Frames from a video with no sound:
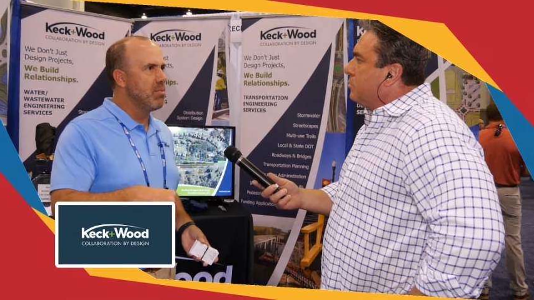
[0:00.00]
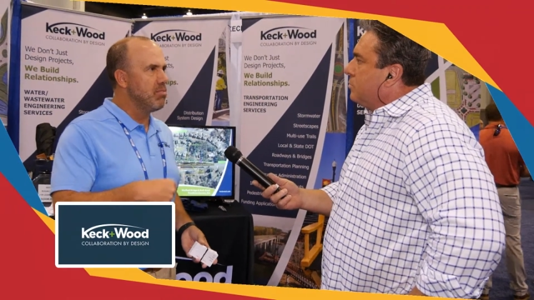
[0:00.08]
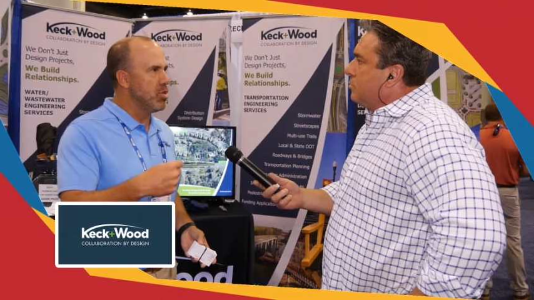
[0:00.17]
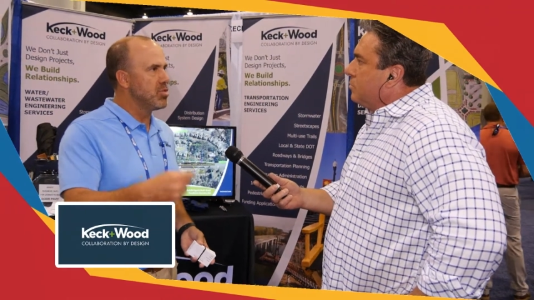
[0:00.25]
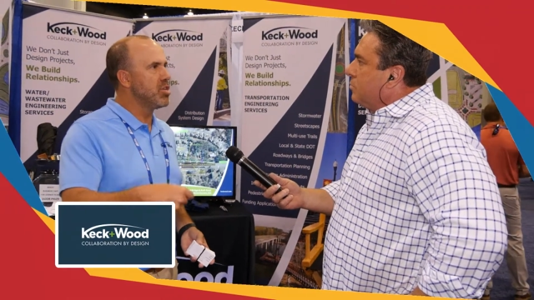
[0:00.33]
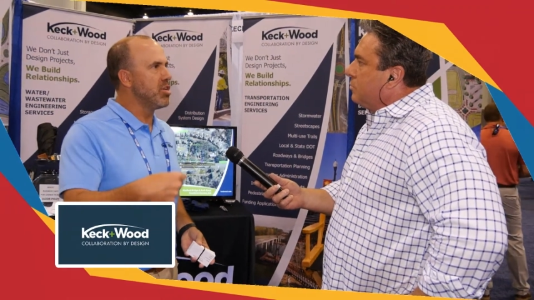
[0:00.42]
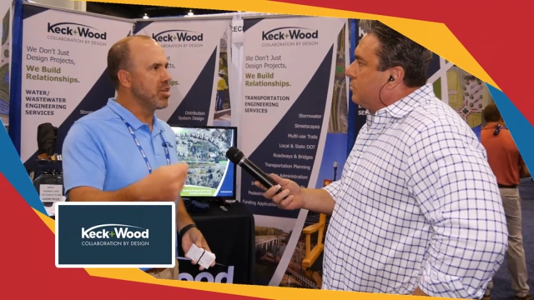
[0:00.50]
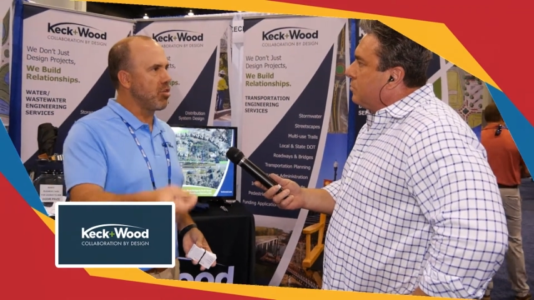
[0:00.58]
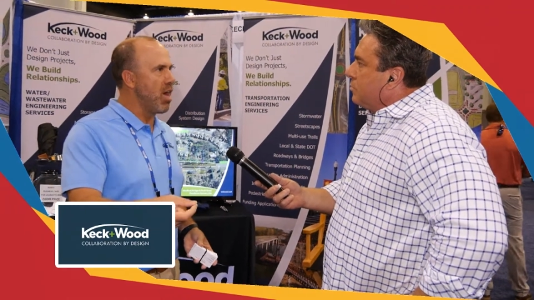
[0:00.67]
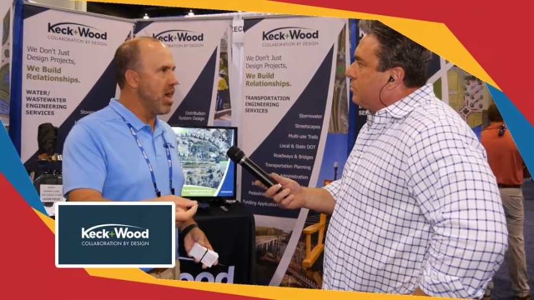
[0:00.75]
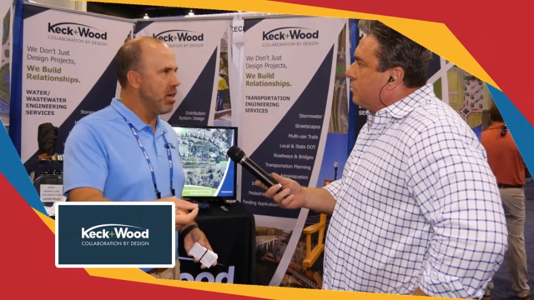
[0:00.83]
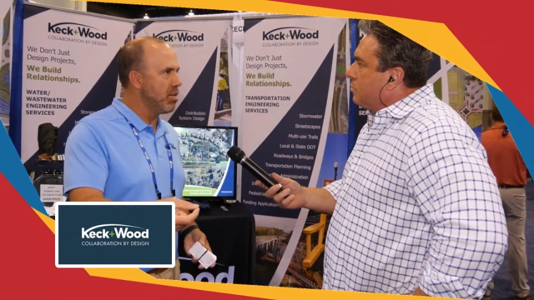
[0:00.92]
Speaker 1: boots on the
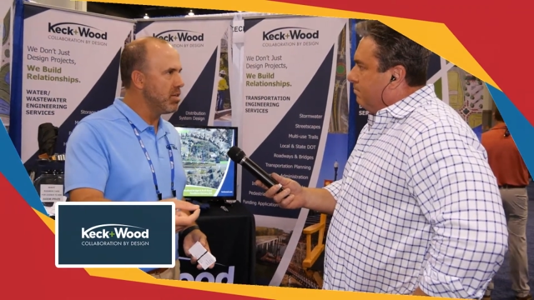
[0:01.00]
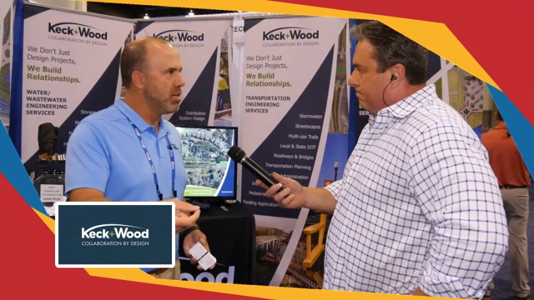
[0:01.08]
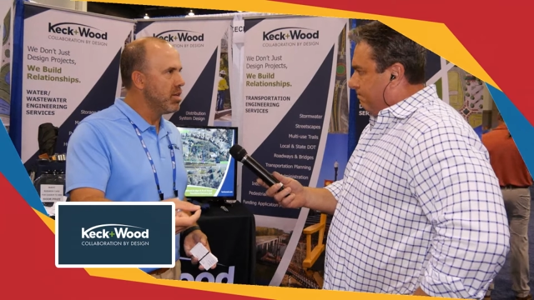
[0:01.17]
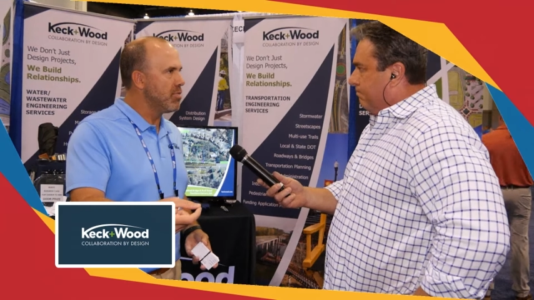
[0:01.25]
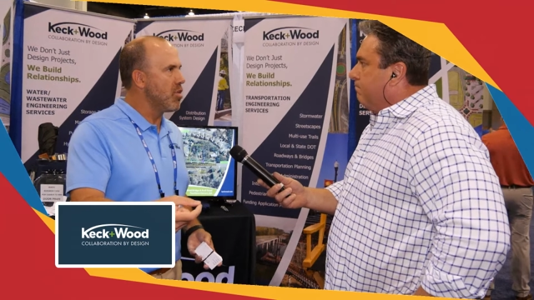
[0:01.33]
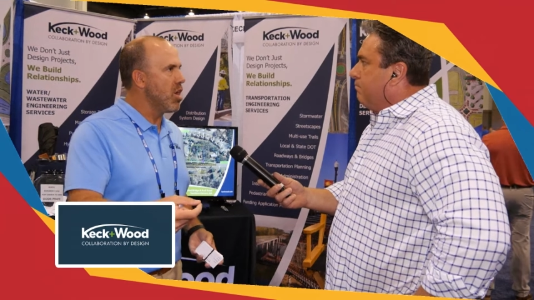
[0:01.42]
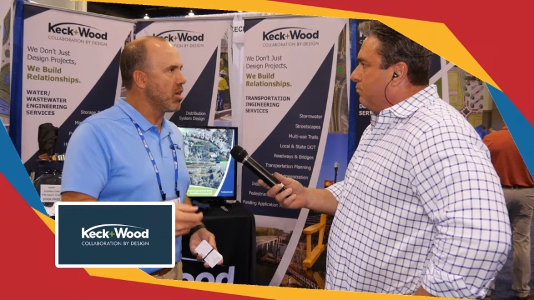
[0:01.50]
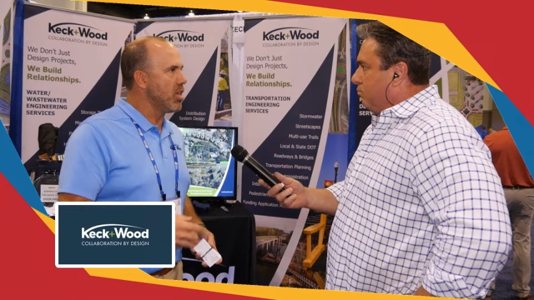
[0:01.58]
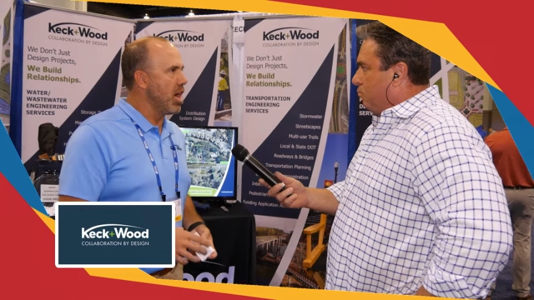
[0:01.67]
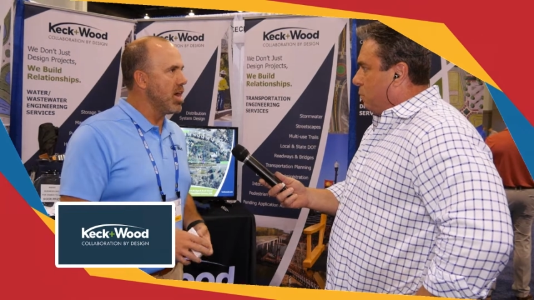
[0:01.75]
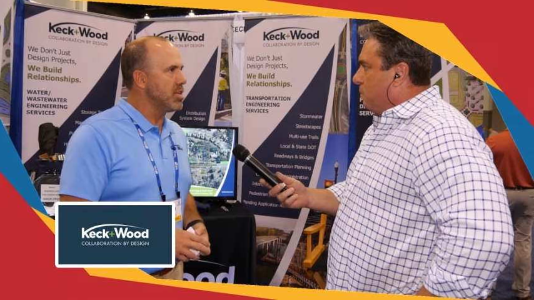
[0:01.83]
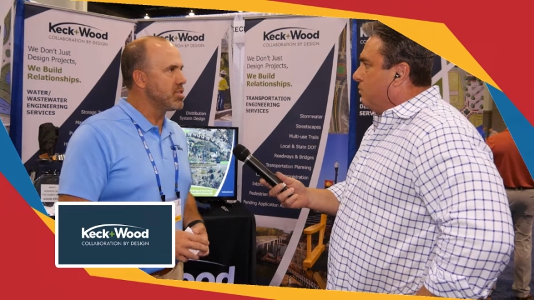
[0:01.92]
ground mm-hmm. for our
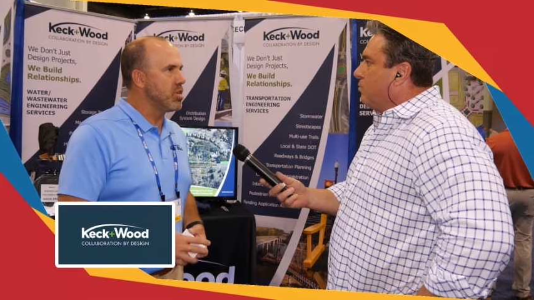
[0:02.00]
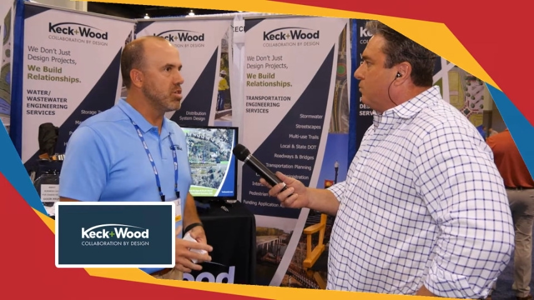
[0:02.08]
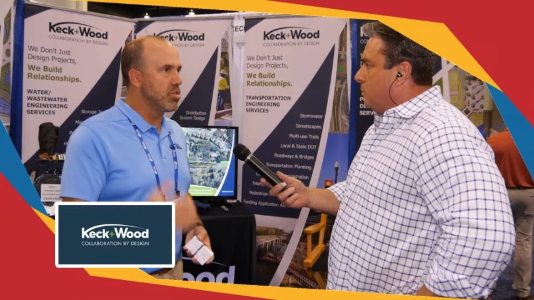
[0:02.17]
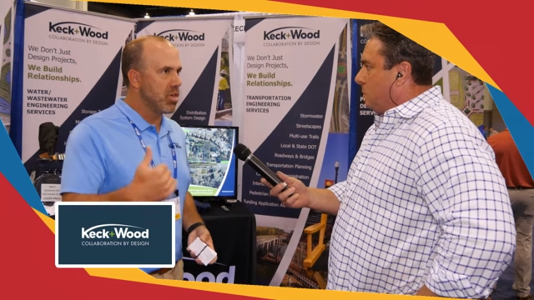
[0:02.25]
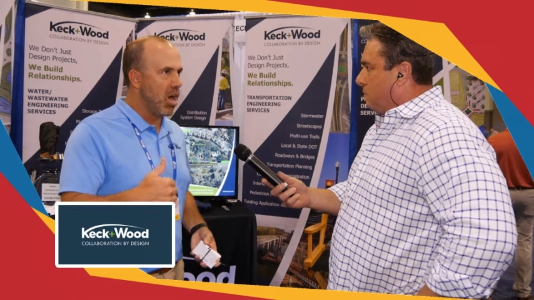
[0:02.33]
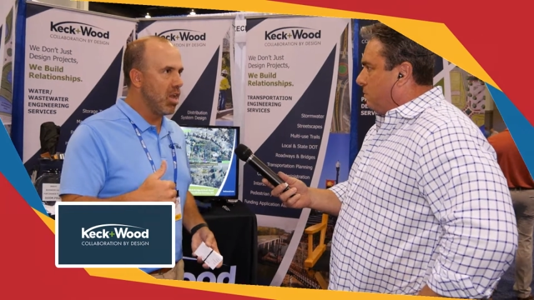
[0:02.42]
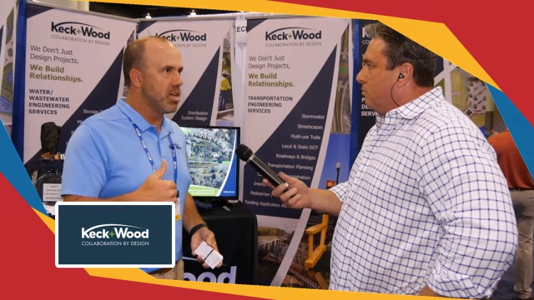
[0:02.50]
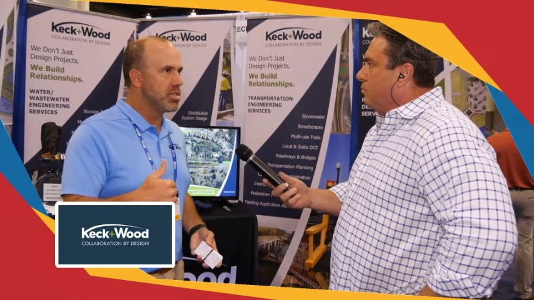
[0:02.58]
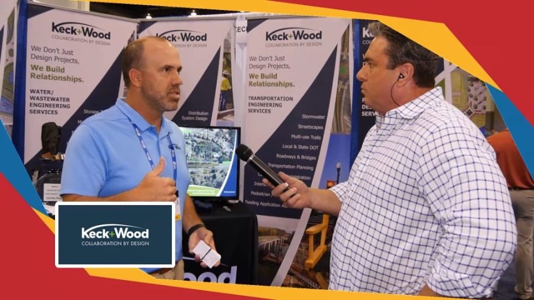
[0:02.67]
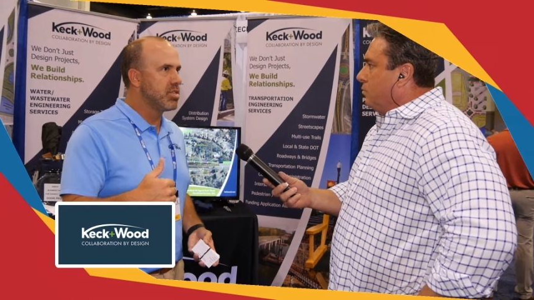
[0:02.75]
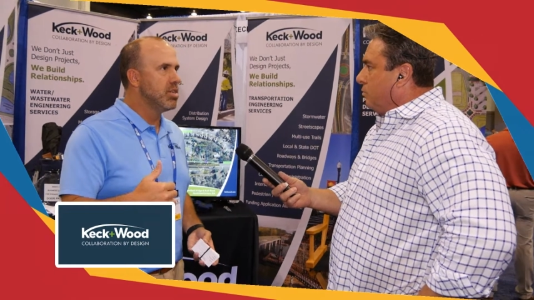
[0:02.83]
clients. So you call us,